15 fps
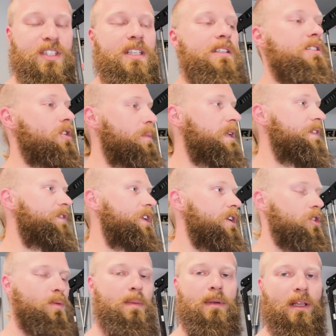seen so many videos
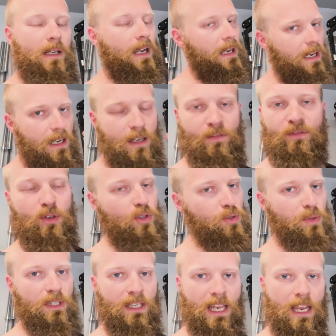where people are like, I got confused
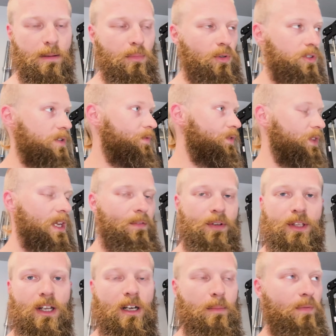with the cables if you've never done it